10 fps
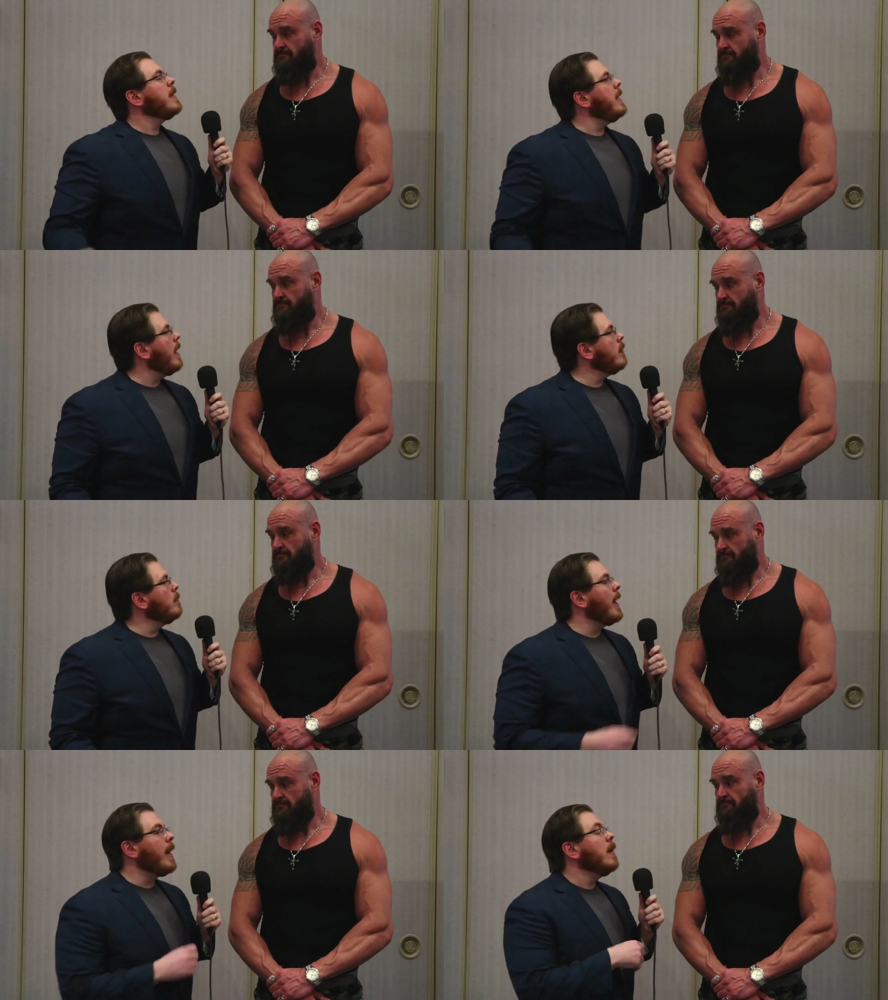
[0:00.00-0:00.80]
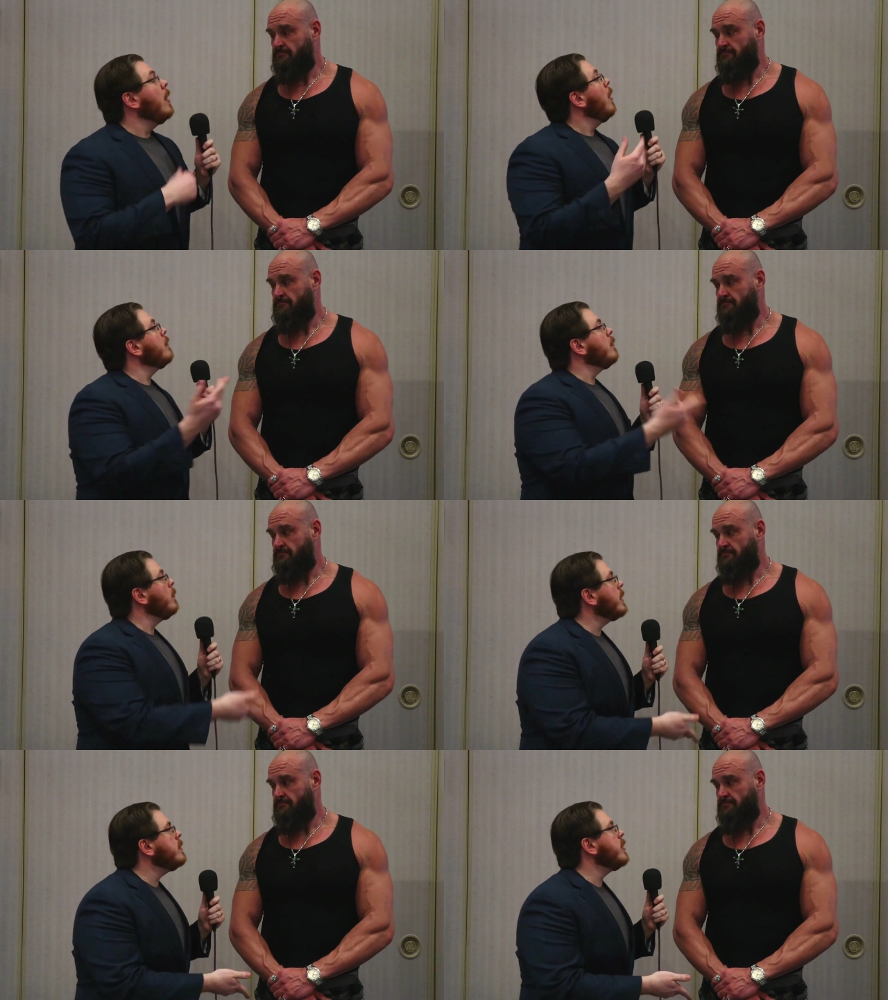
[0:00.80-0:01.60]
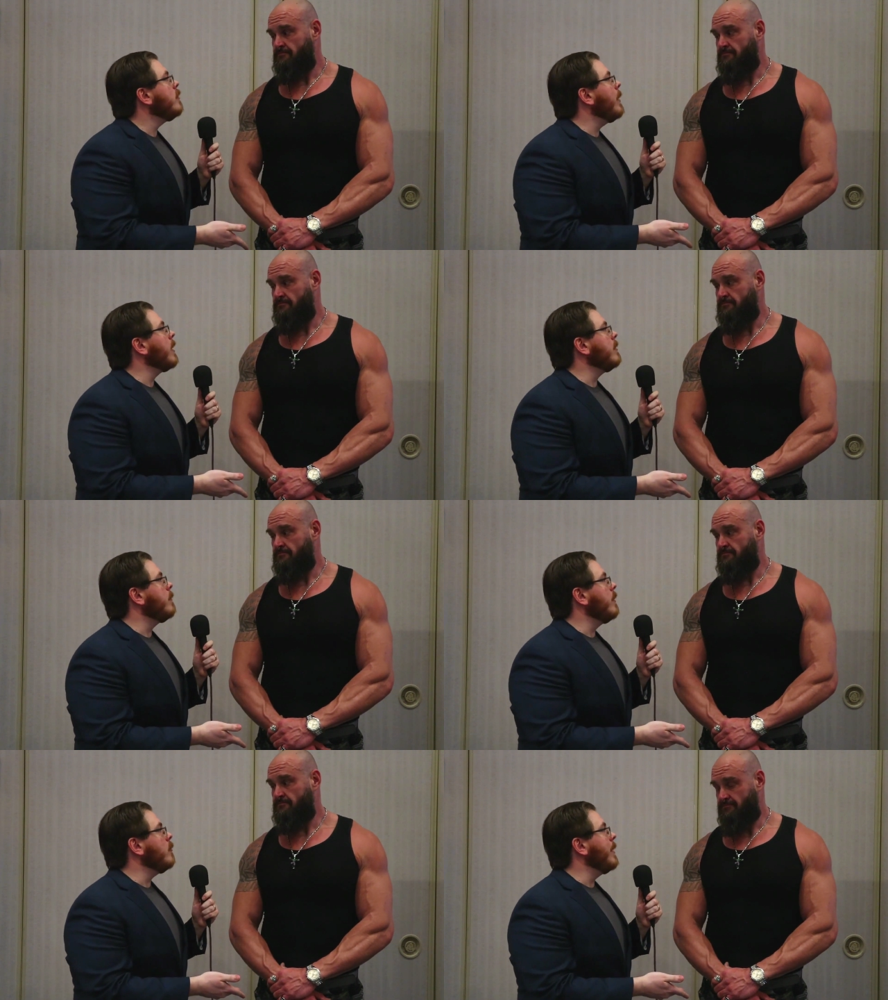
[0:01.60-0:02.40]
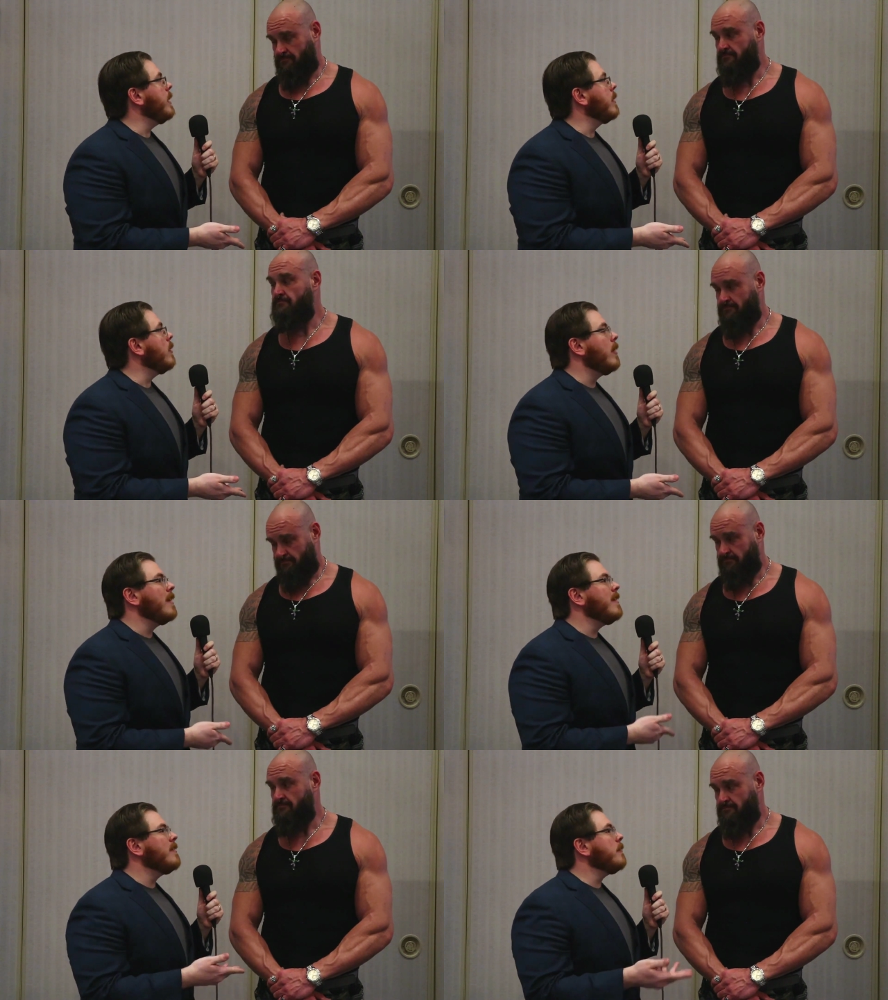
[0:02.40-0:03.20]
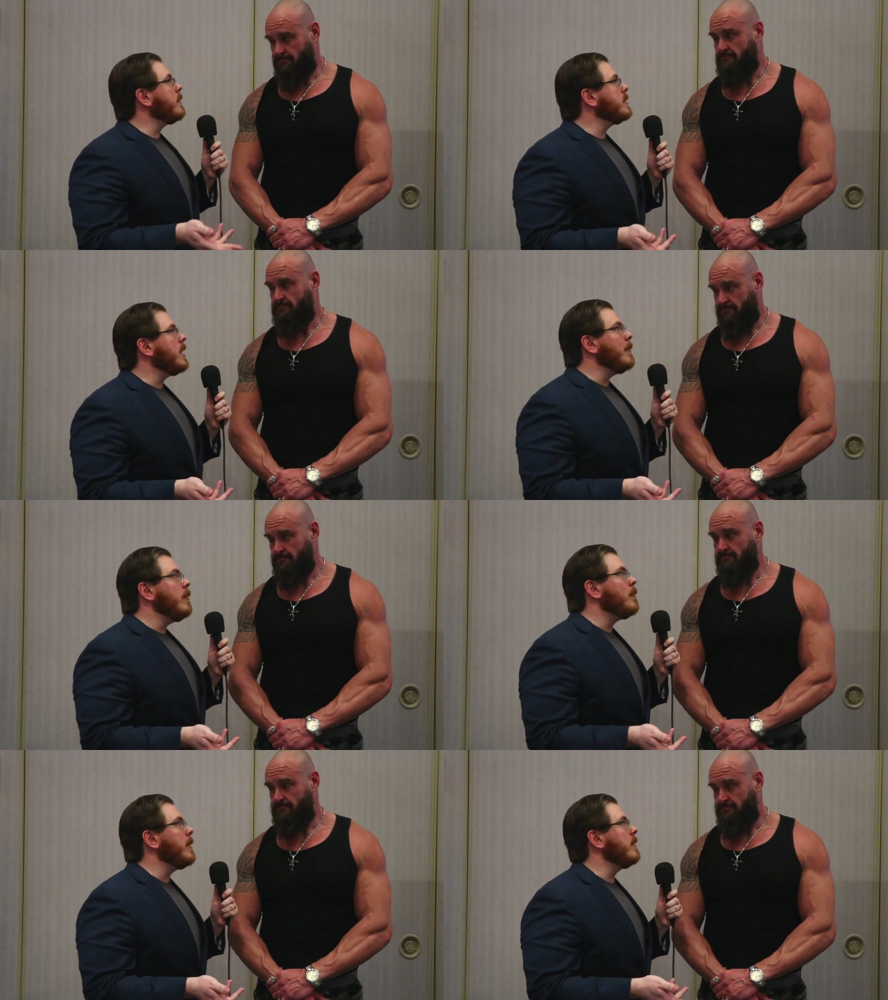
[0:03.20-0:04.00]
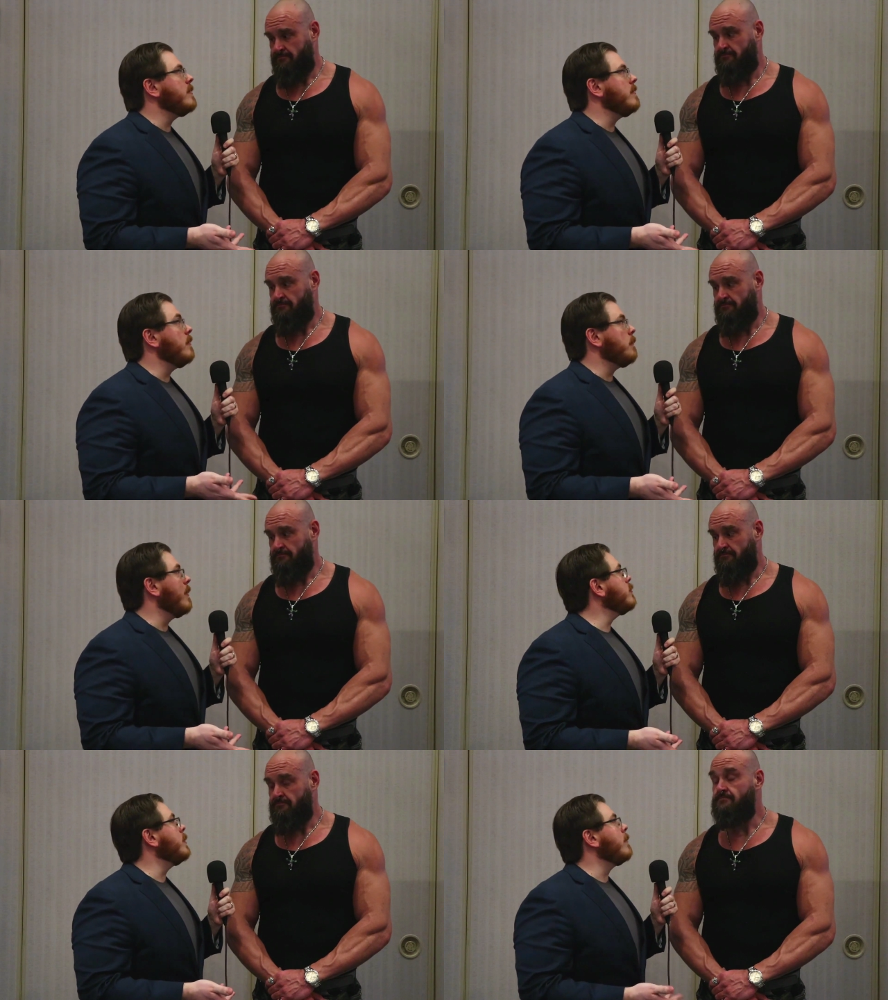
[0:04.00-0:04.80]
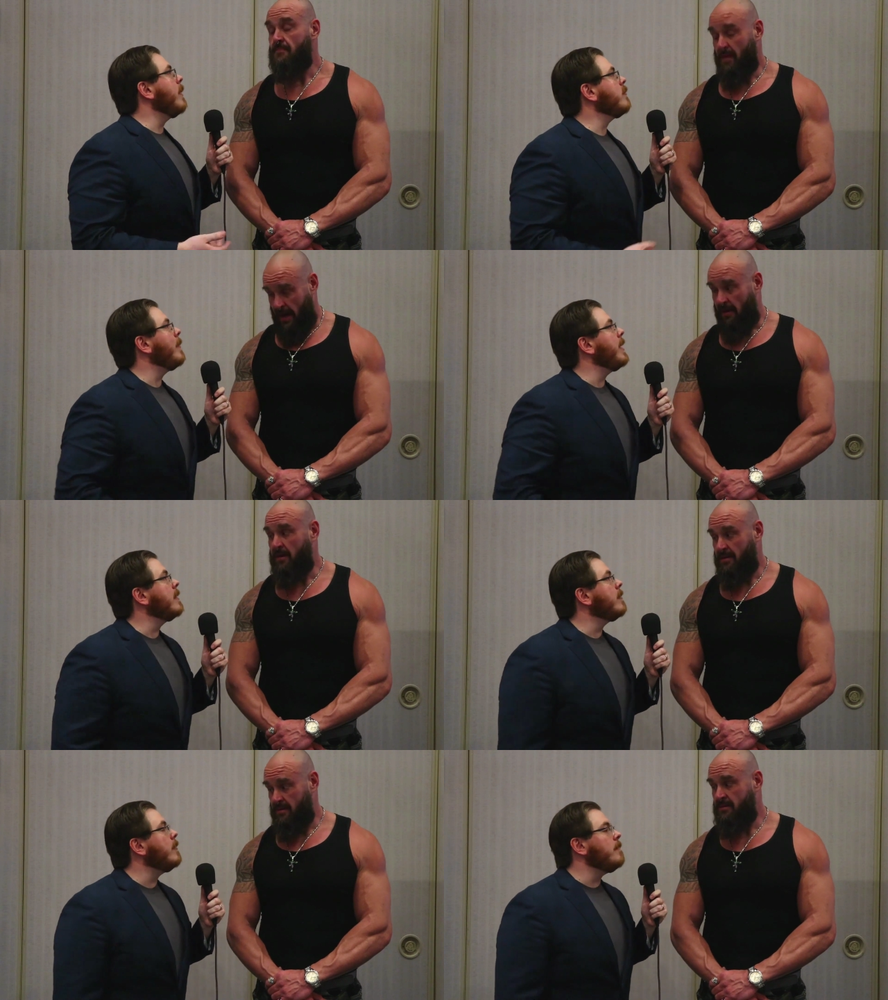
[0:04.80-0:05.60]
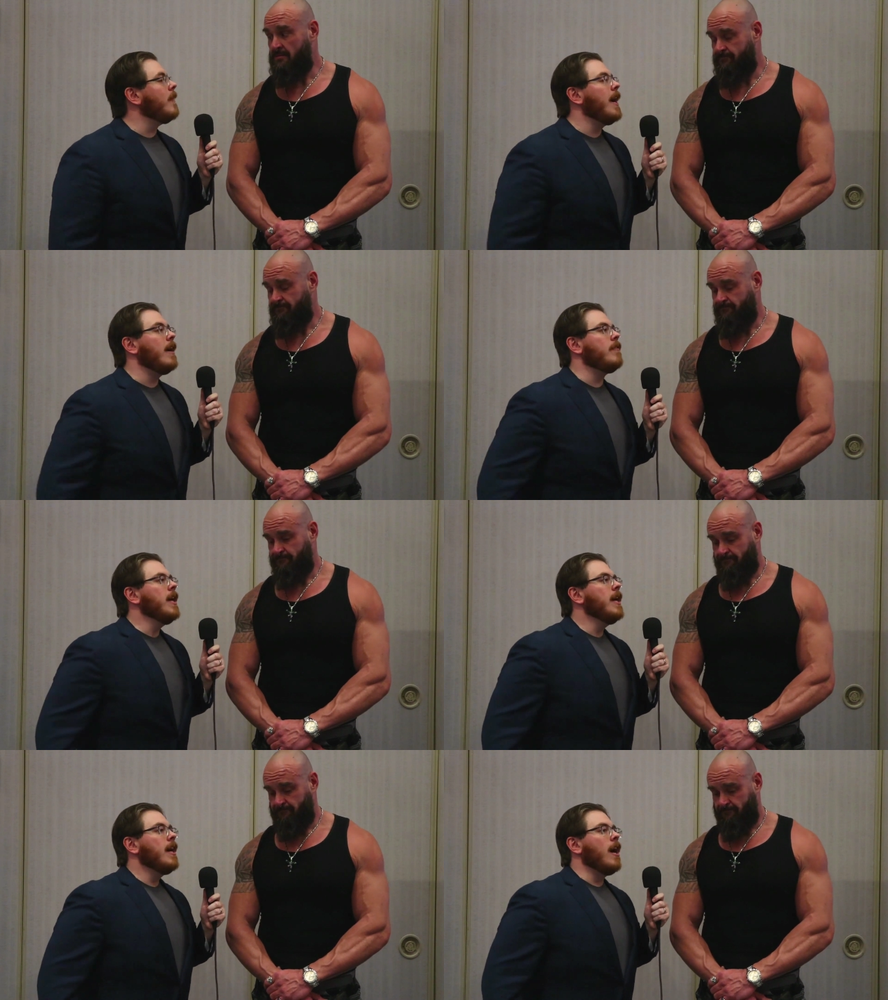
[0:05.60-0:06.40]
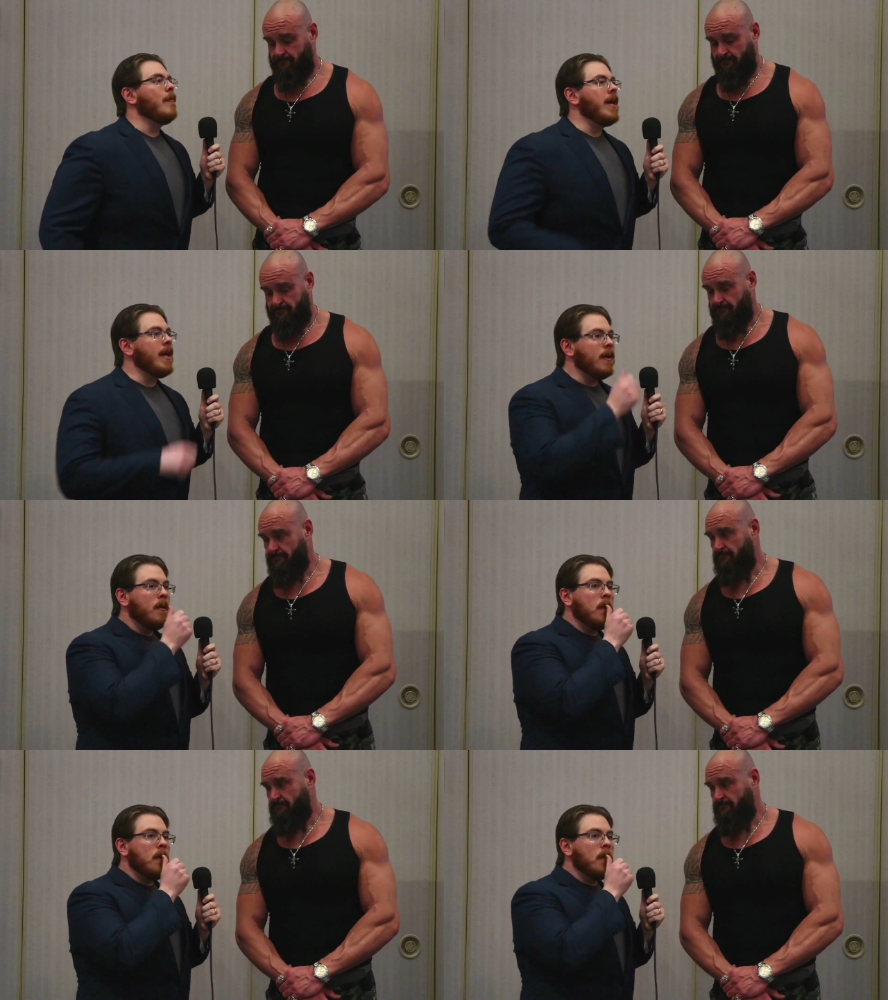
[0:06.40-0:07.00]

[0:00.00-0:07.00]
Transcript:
Speaker 1: Now you're back. Also, Ricochet's back on the WrestleMania card. I think it's the first time he's been on since his first one at WrestleMania 35. I mean,